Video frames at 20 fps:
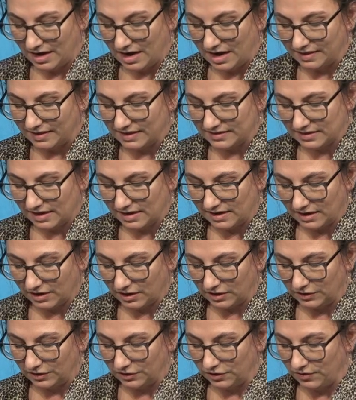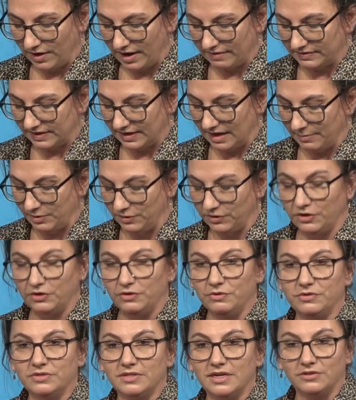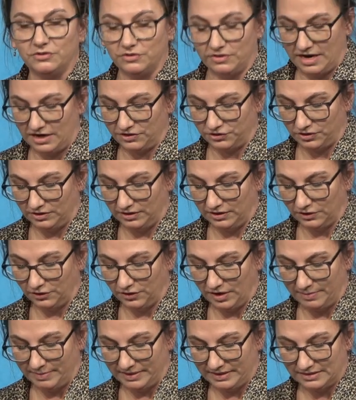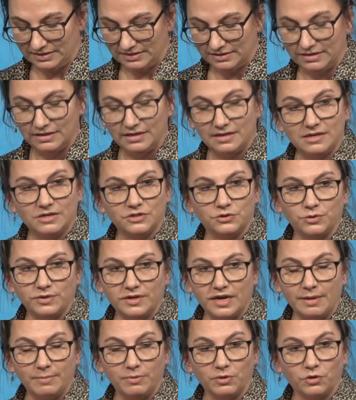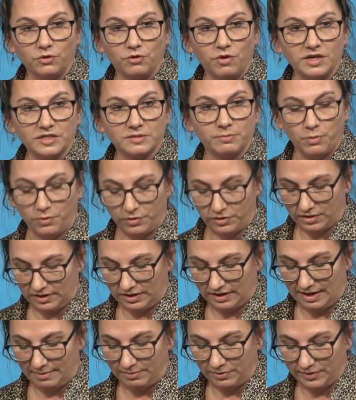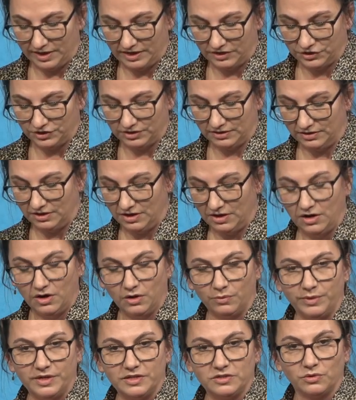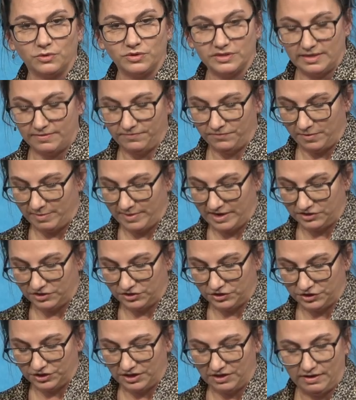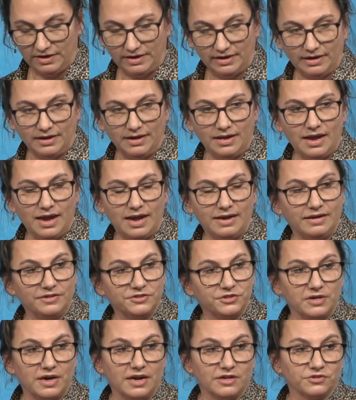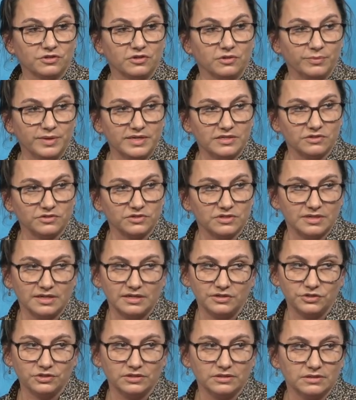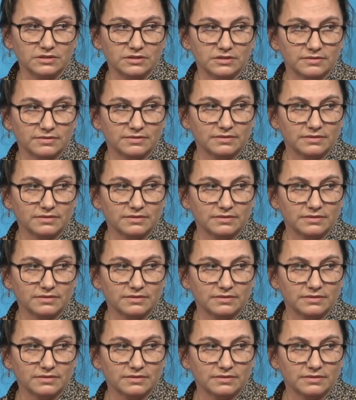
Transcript: And this can include crafting MOUs, international agreements, to enable cross-border collaboration, resource information sharing, and international research stations.